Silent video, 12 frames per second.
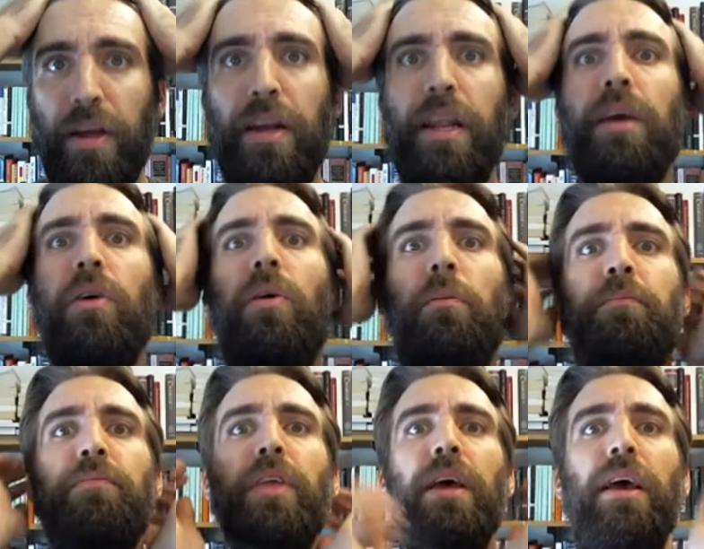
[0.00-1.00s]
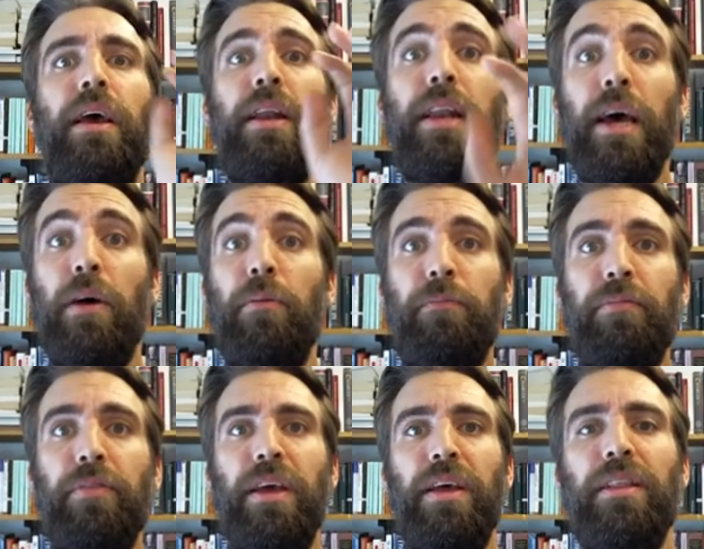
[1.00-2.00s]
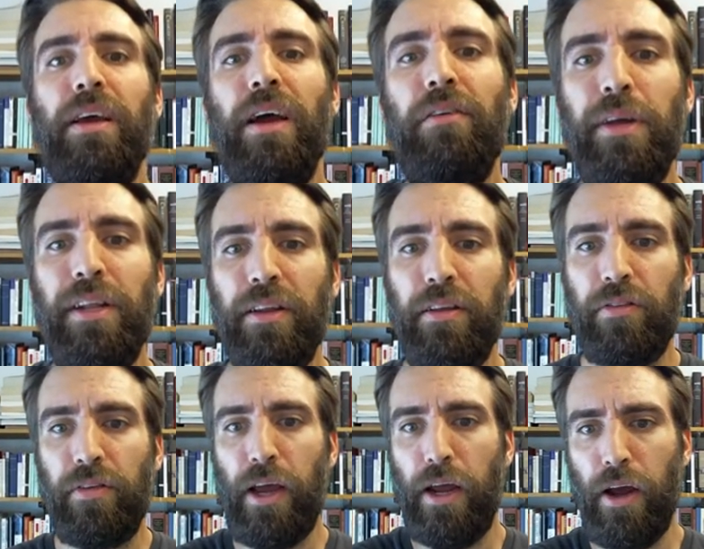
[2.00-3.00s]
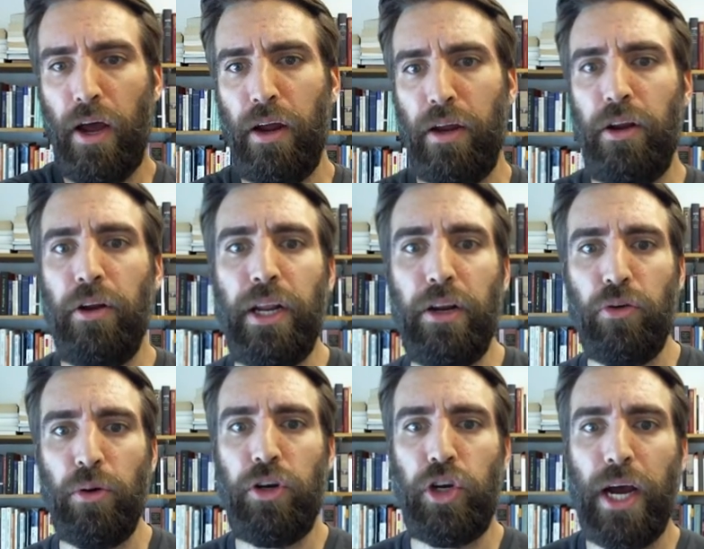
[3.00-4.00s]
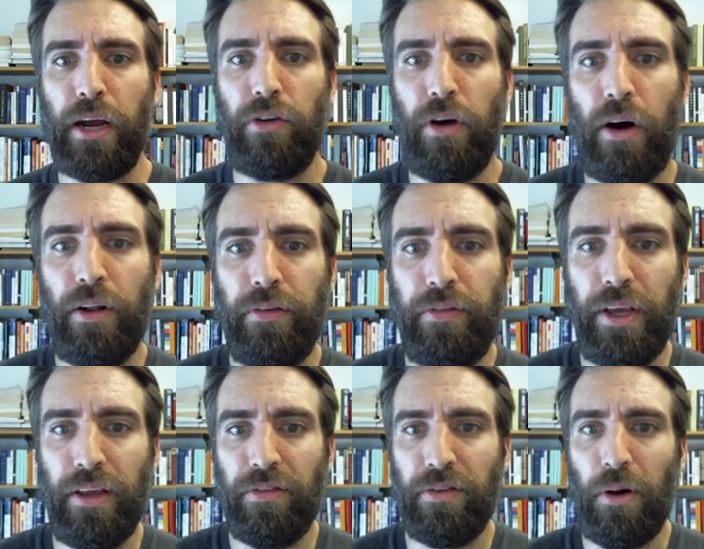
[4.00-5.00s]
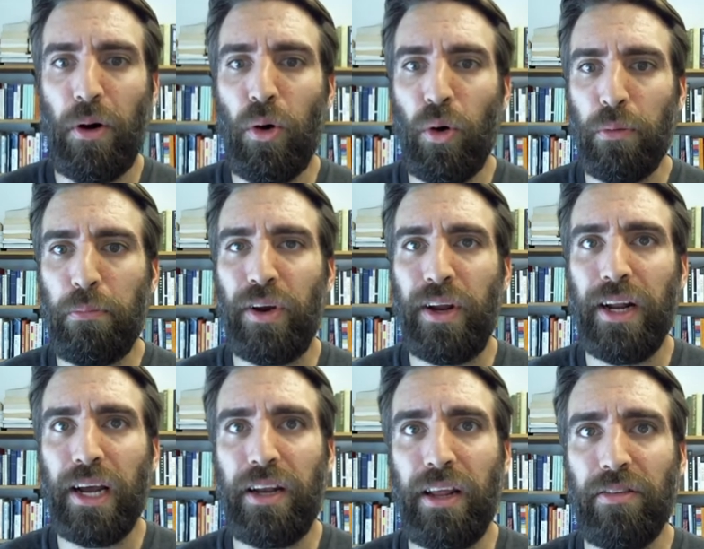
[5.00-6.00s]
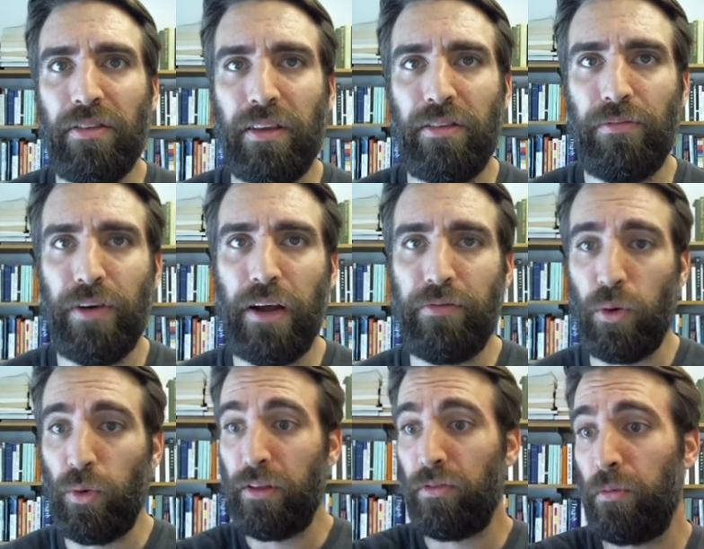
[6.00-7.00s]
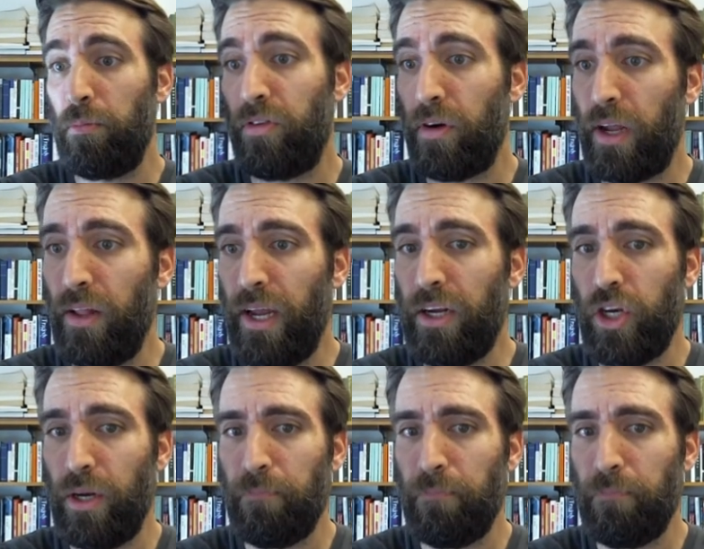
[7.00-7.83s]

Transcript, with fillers: nickel. Now, the government didn't say, hey, you need to eject all of these old pre 1965 coins from circulation.